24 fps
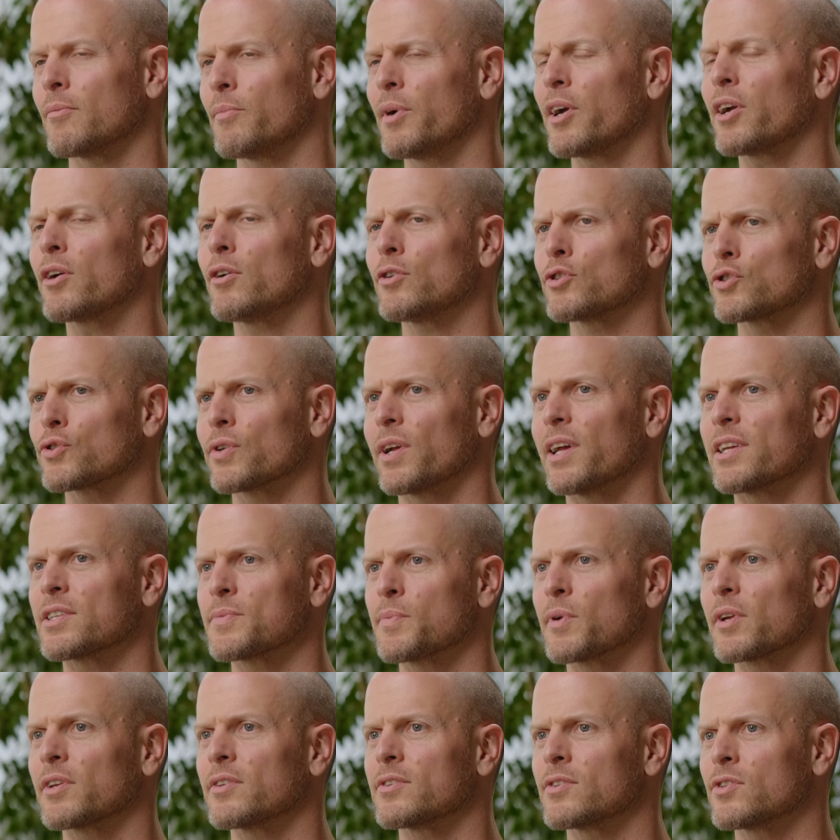the bicultural
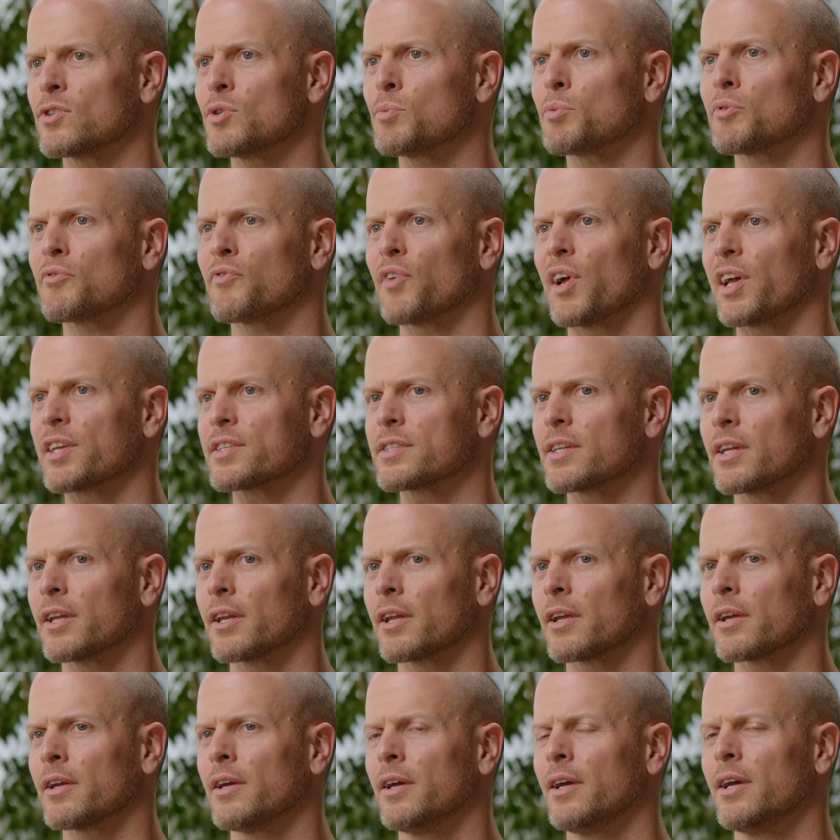aspect is super
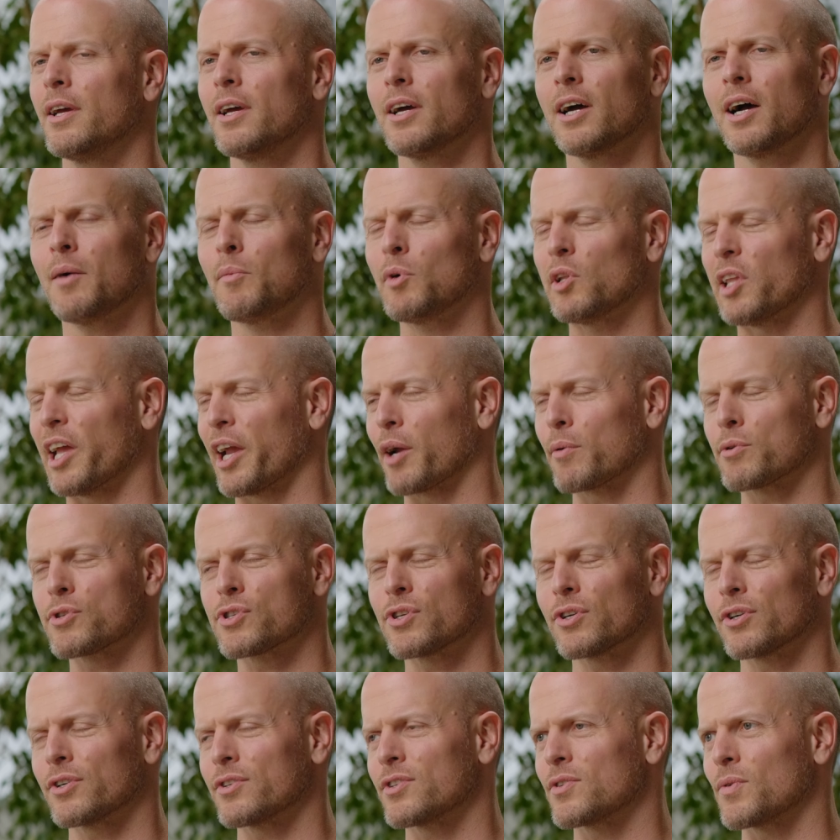fascinating. I'm a
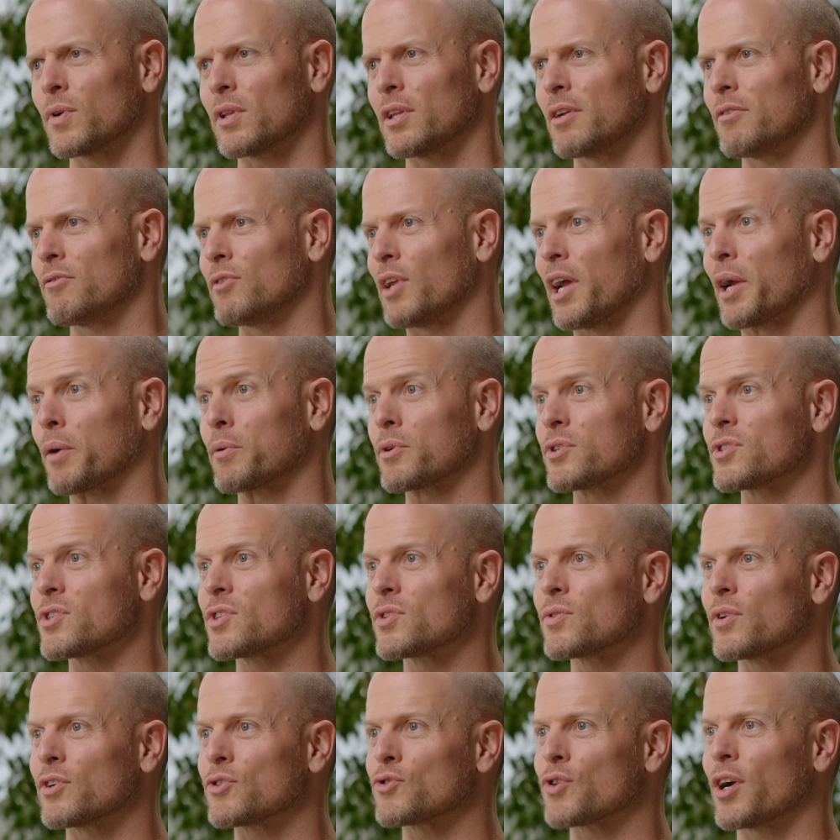language nerd, so I love
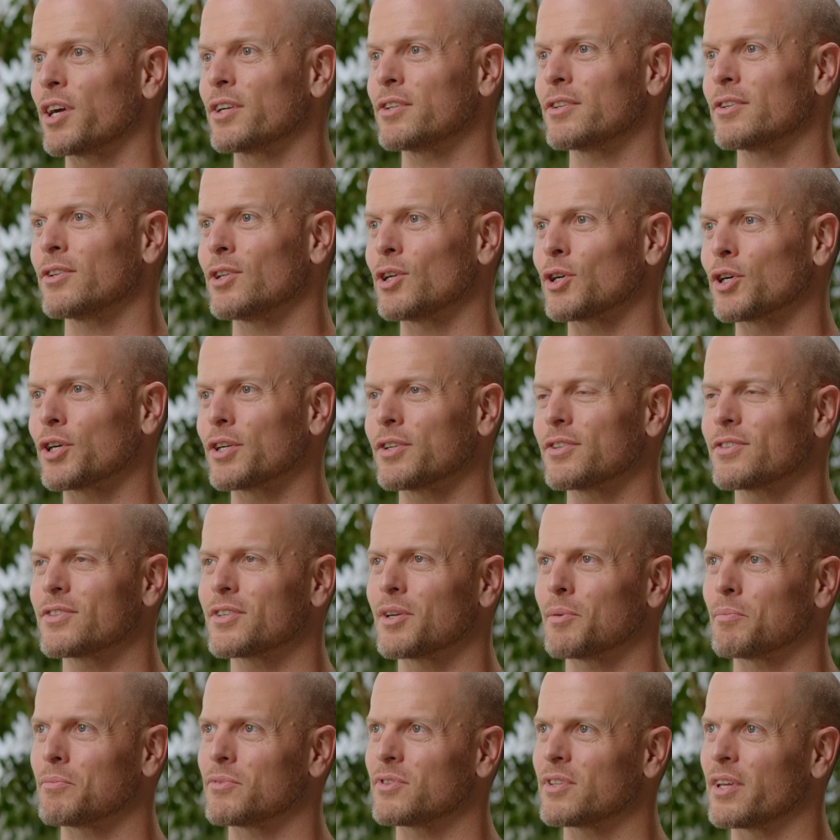languages. So I mm-hmm. tried to learn
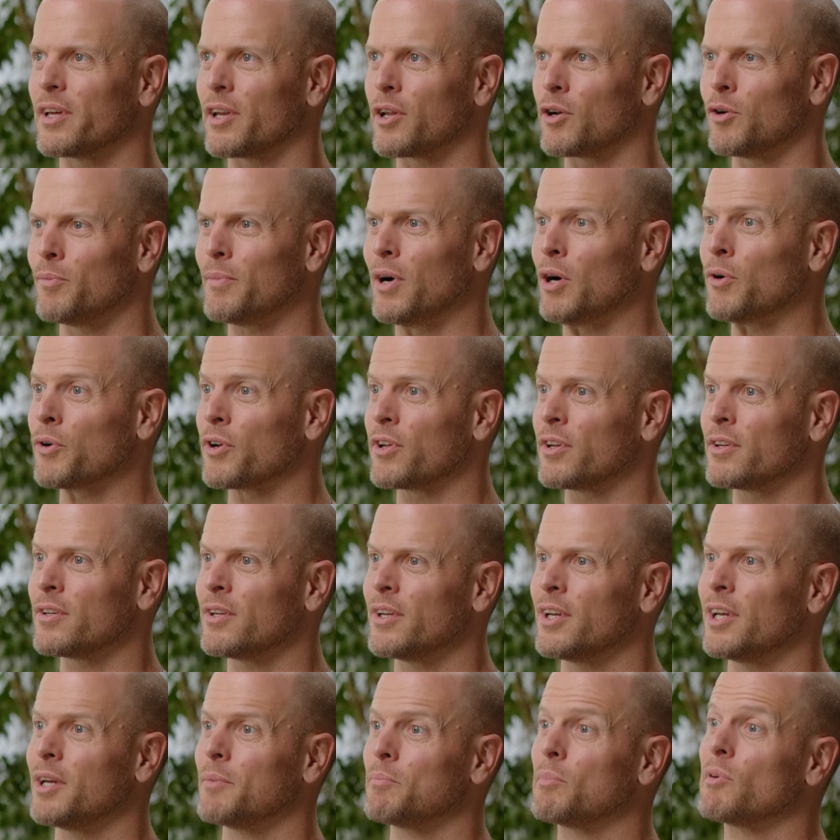some Te Reo Maori
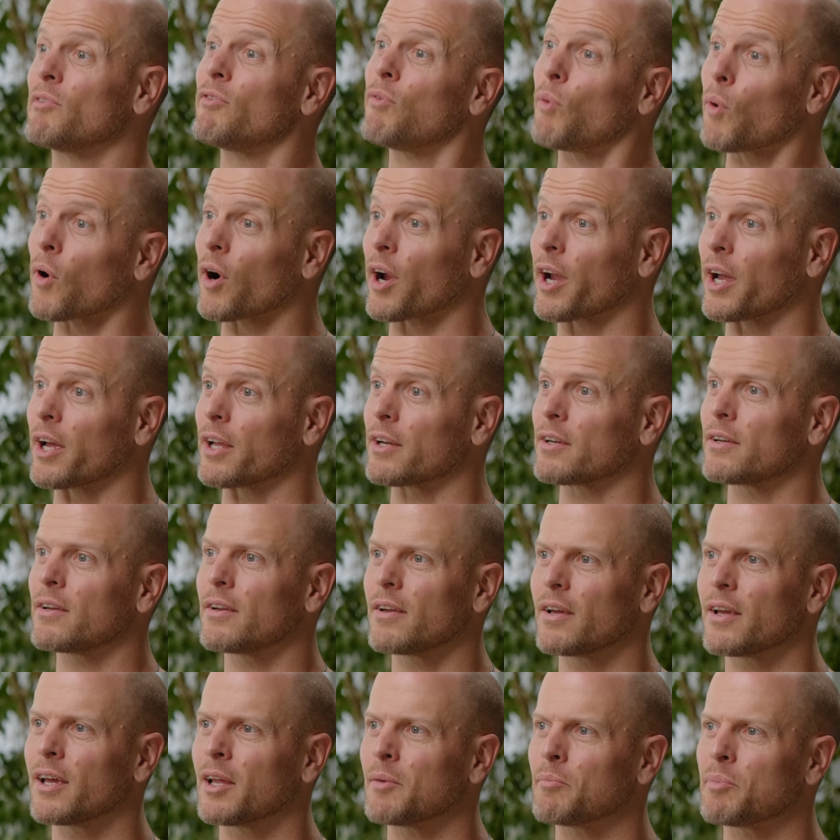beforehand
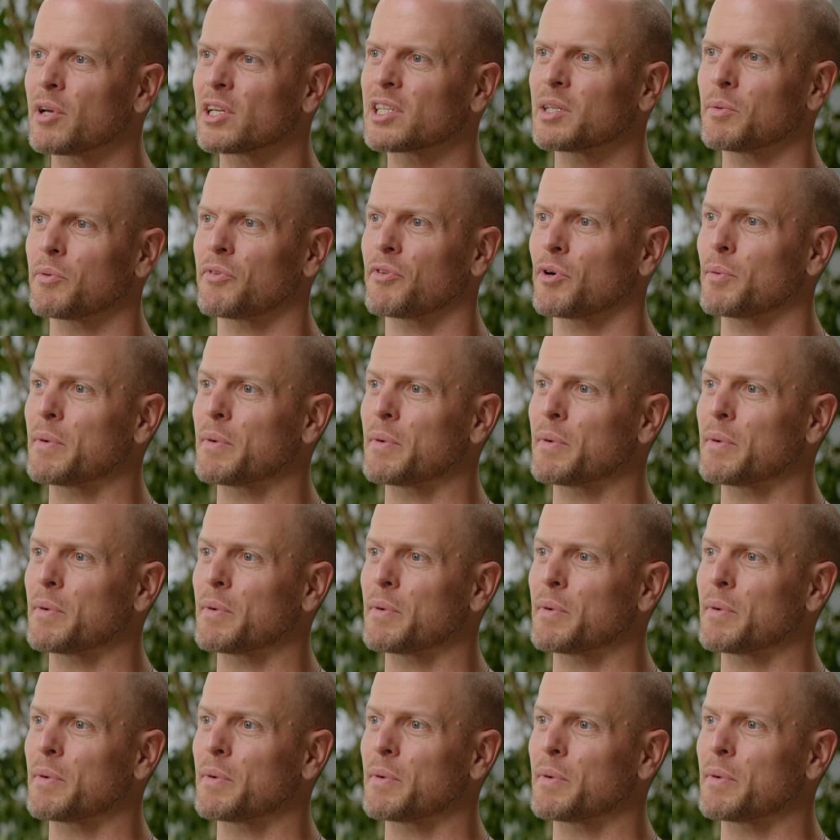nice, and picked good. up